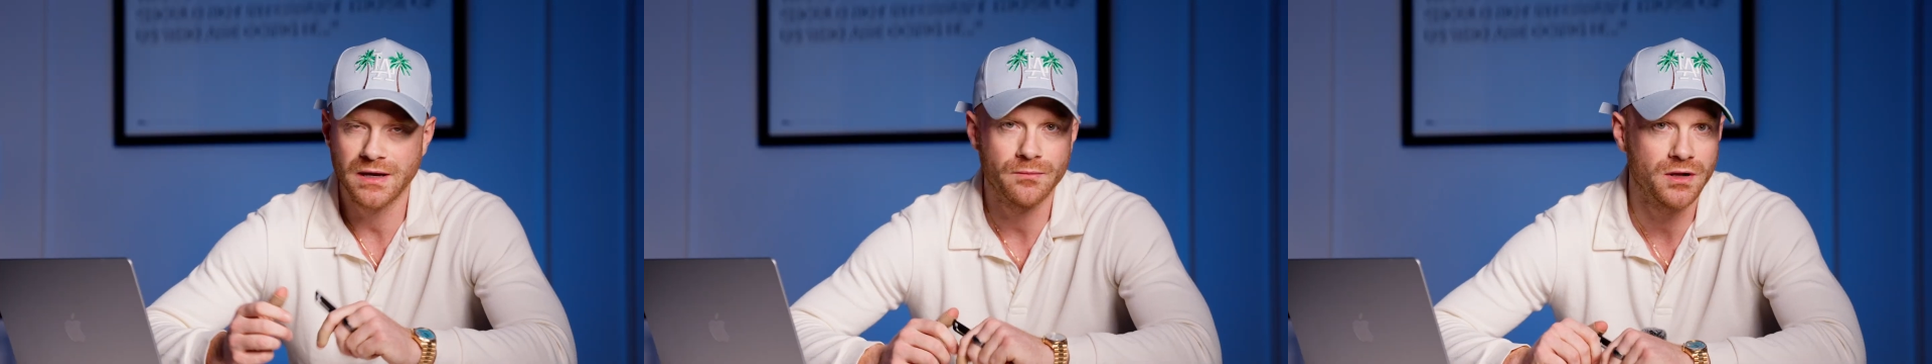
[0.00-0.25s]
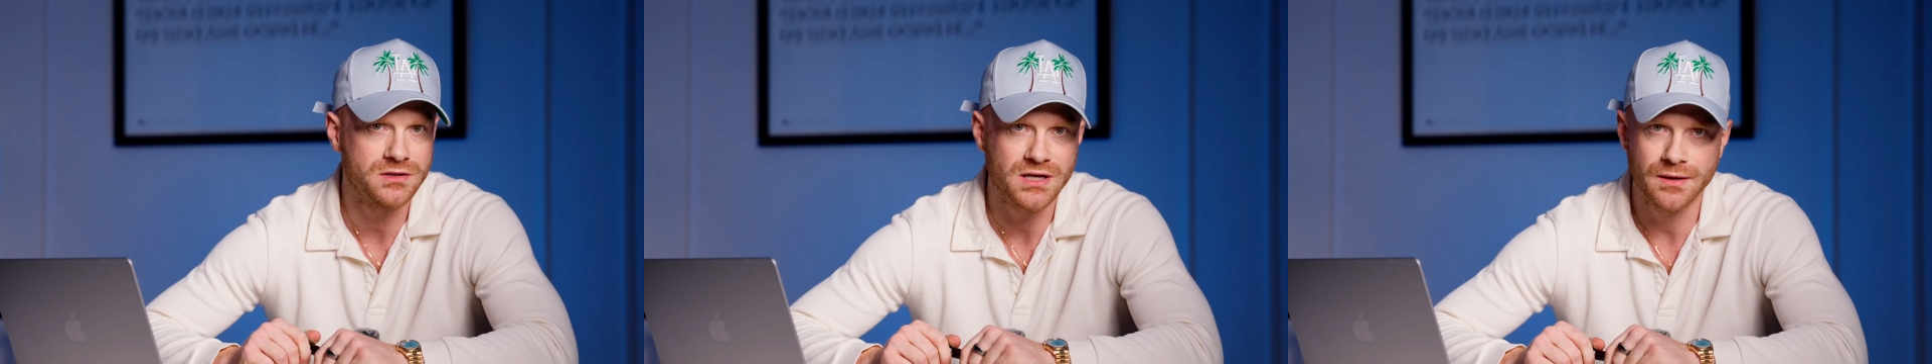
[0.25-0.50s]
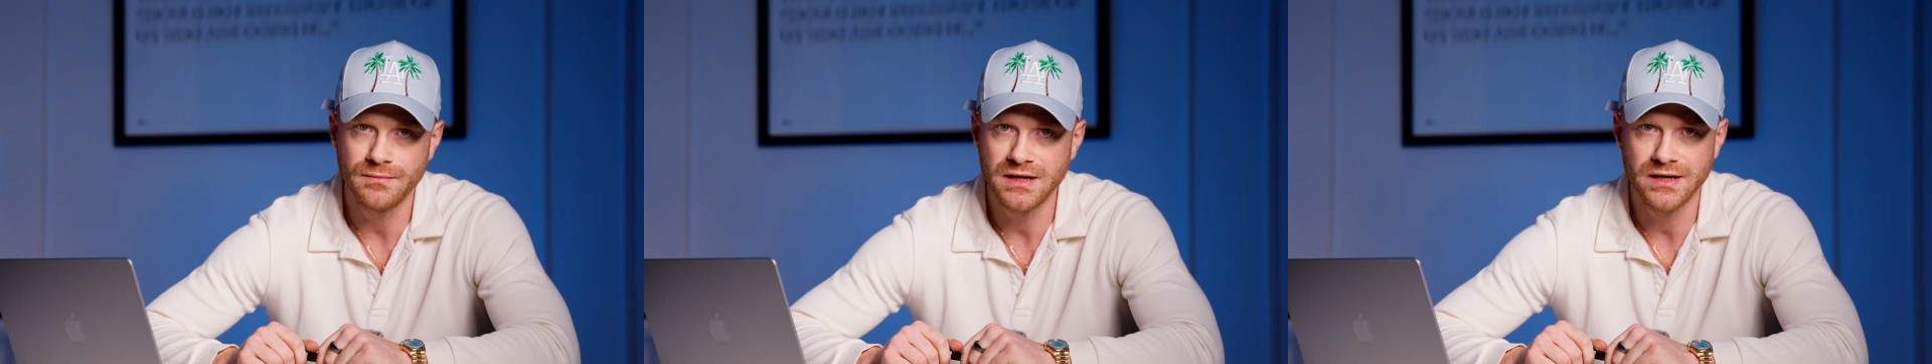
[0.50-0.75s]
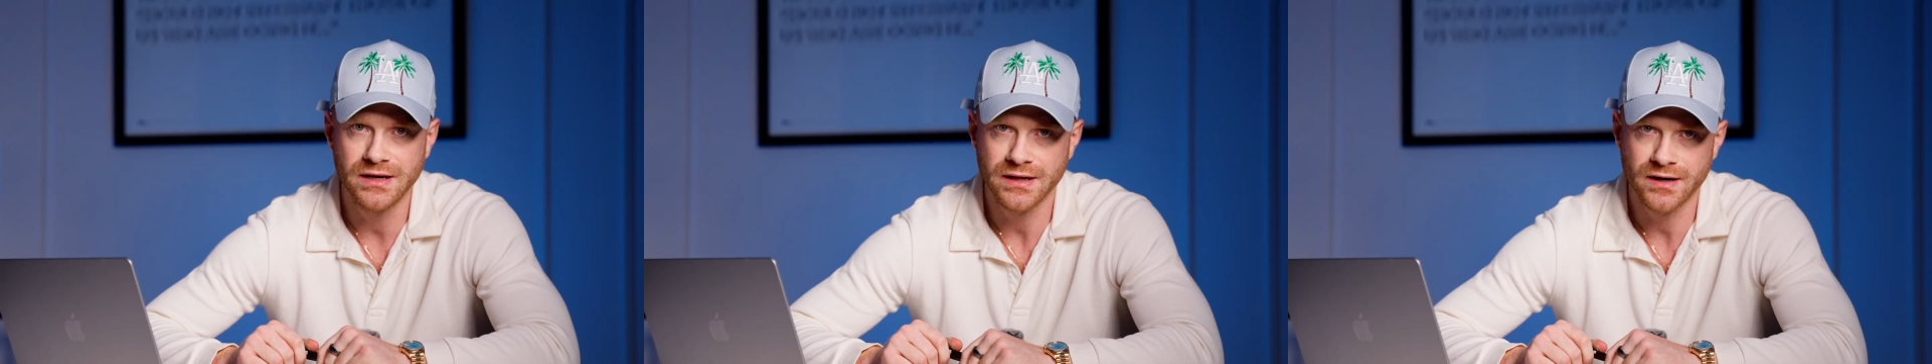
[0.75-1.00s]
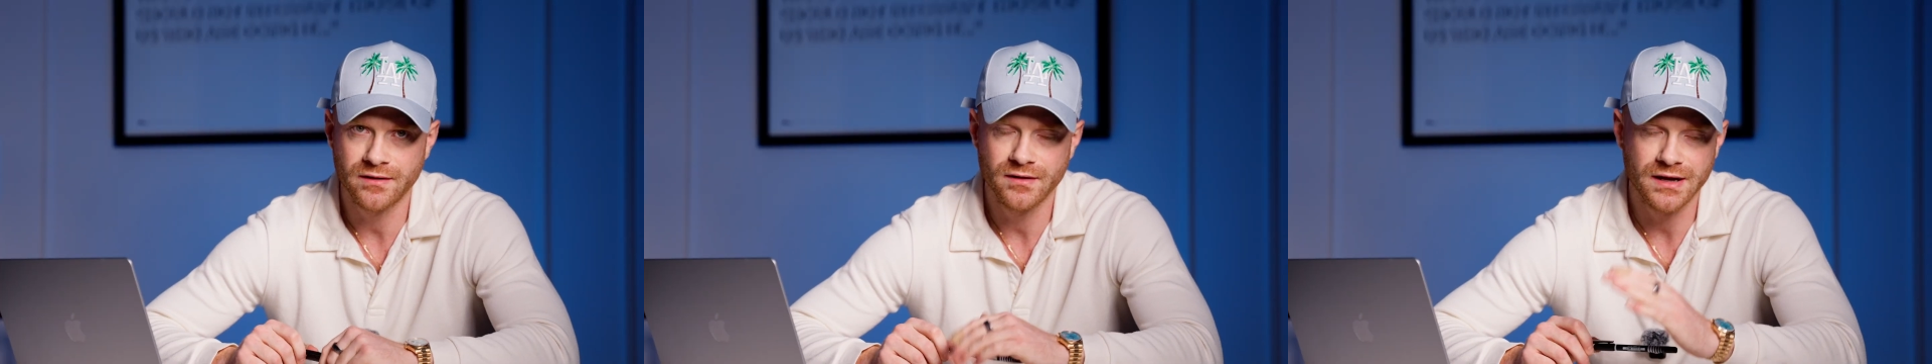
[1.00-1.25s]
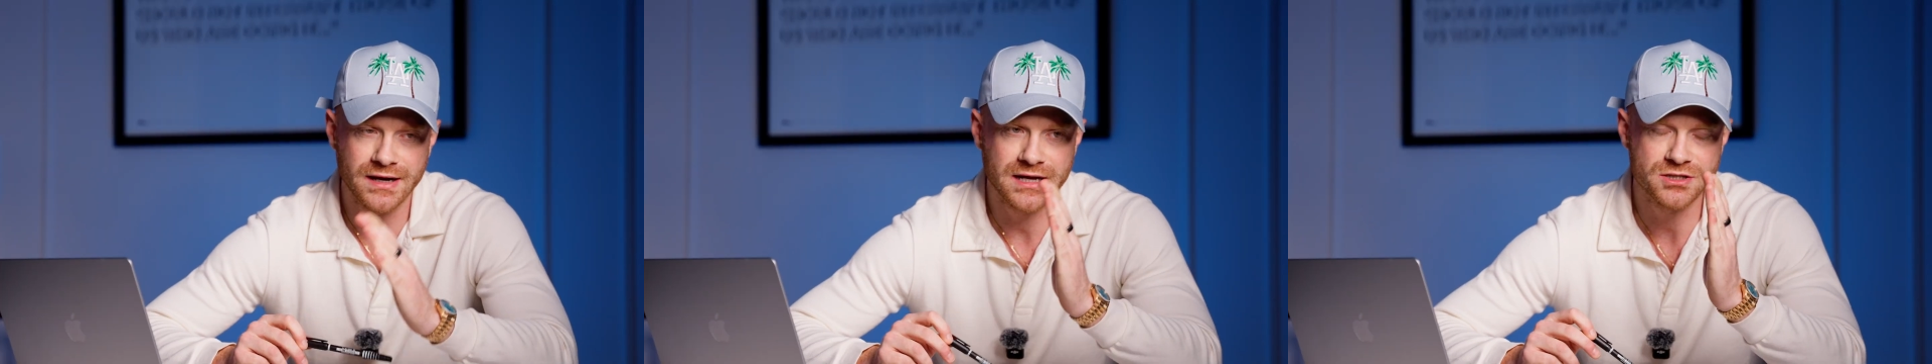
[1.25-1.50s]
me a
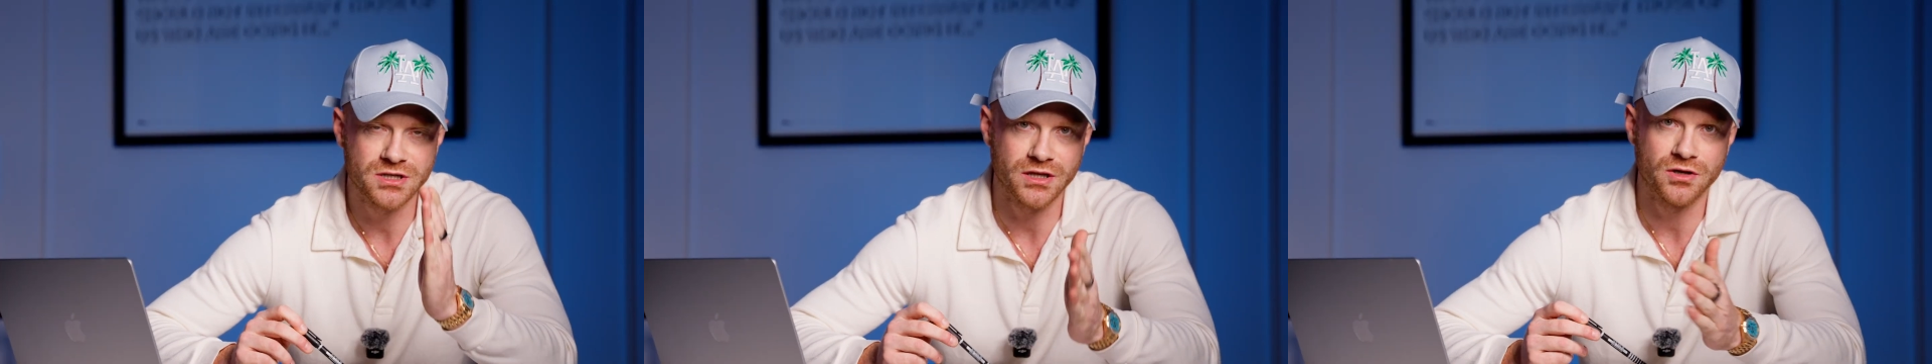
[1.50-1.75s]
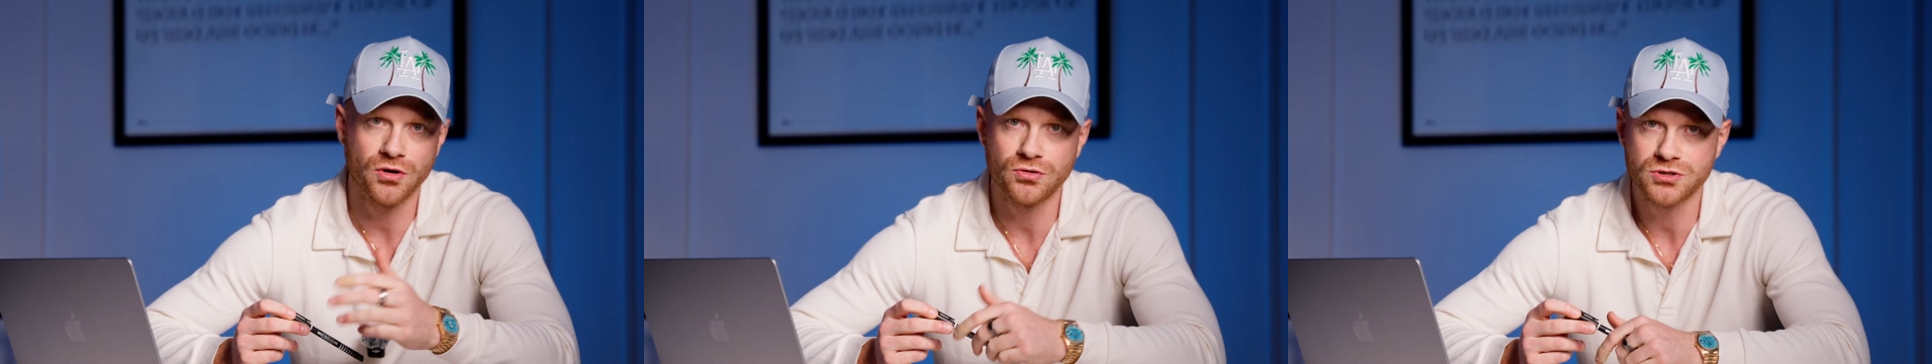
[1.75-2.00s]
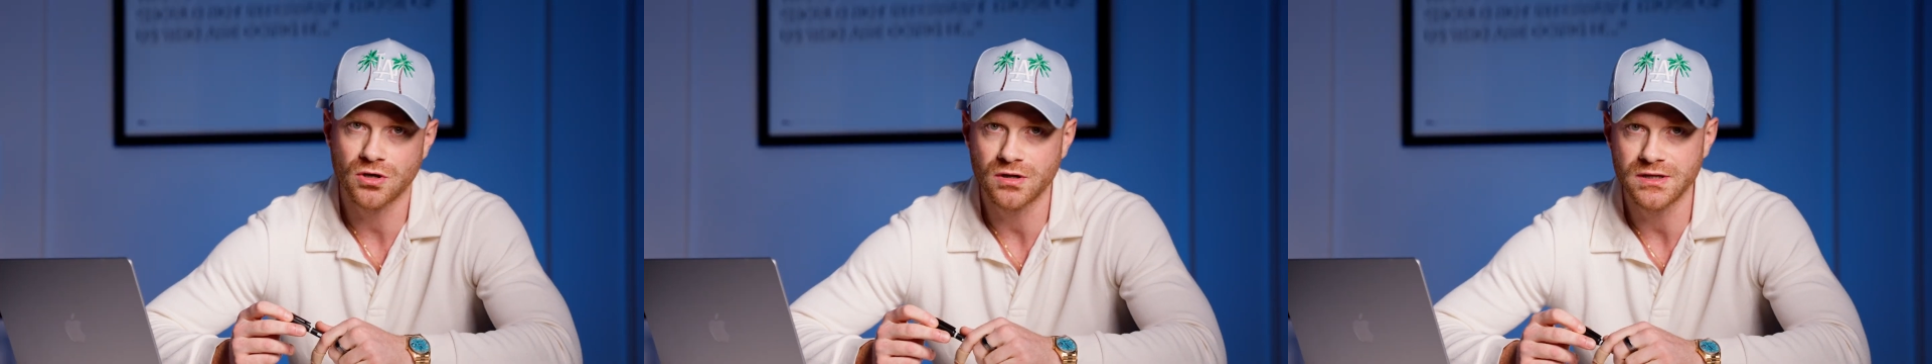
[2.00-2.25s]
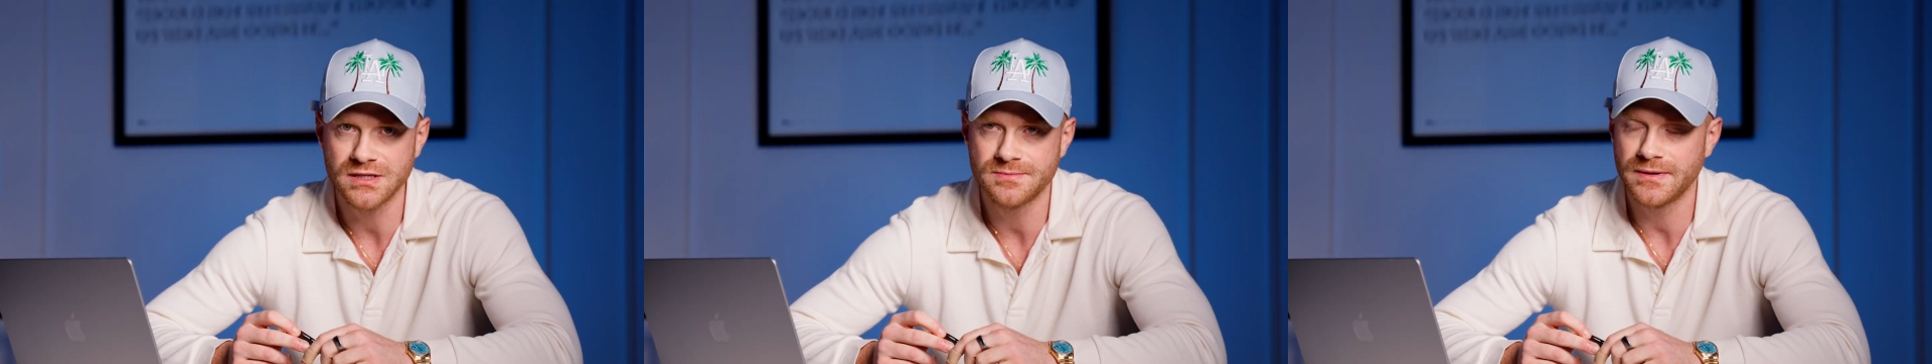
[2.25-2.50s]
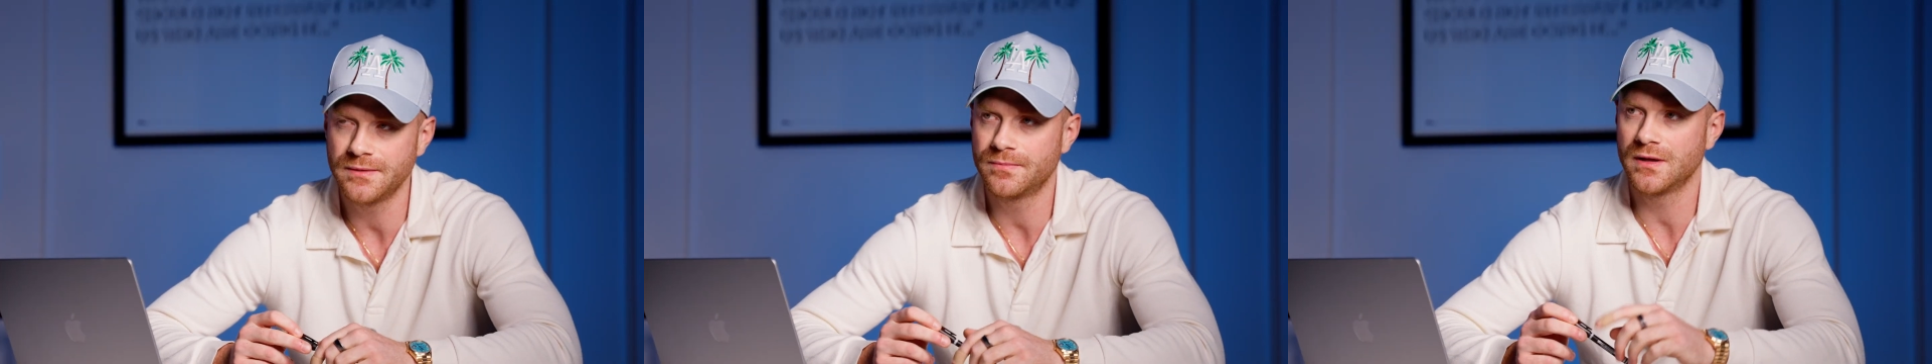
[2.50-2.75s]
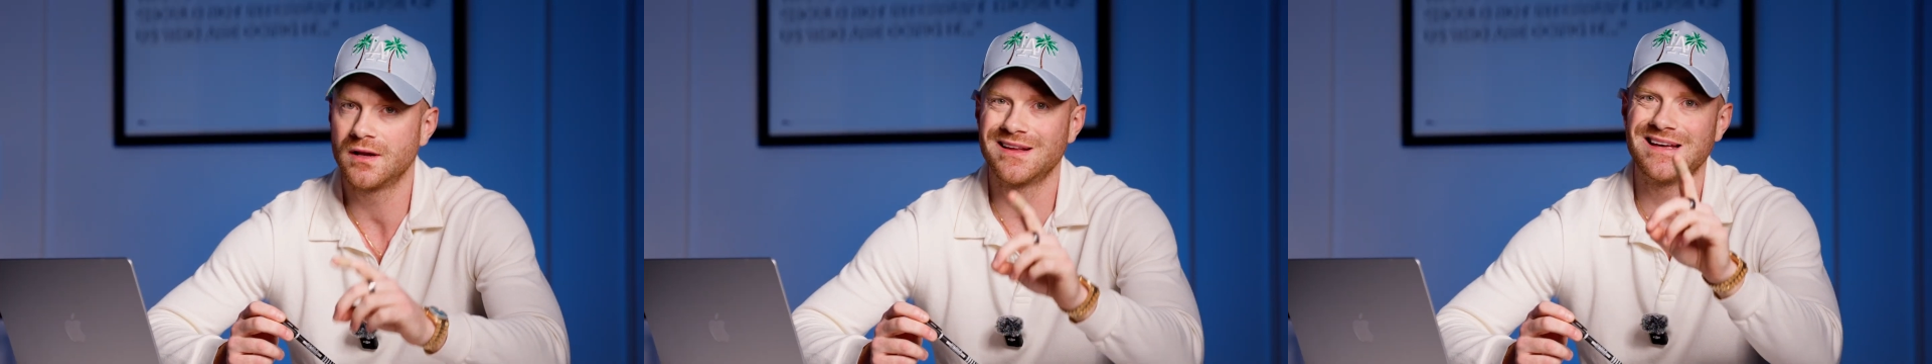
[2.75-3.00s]
multi-millionaire, and actually coach all of these
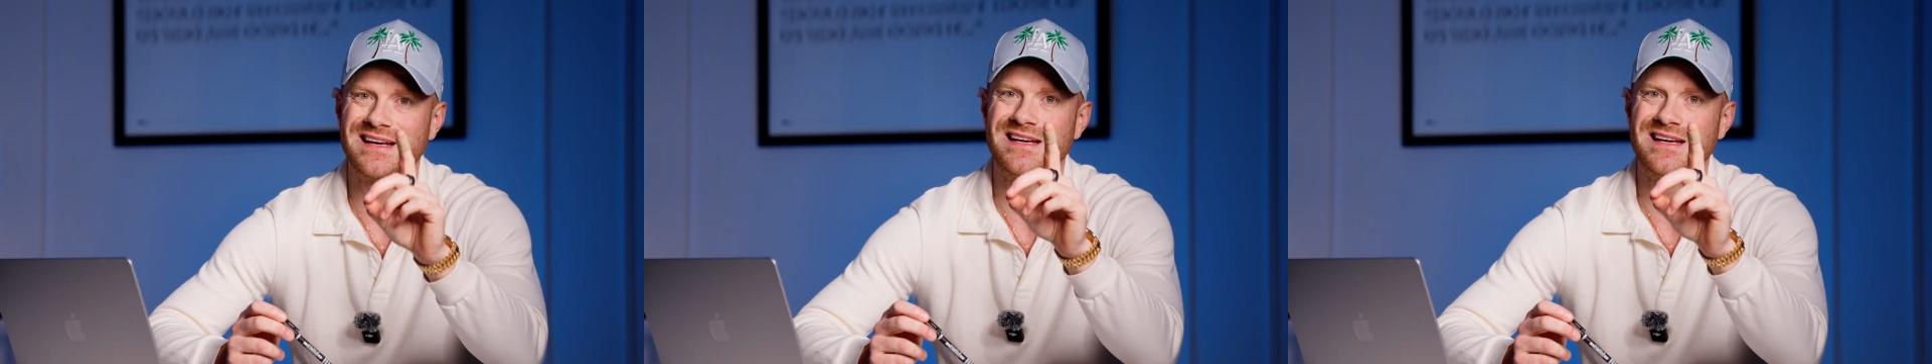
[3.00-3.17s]
people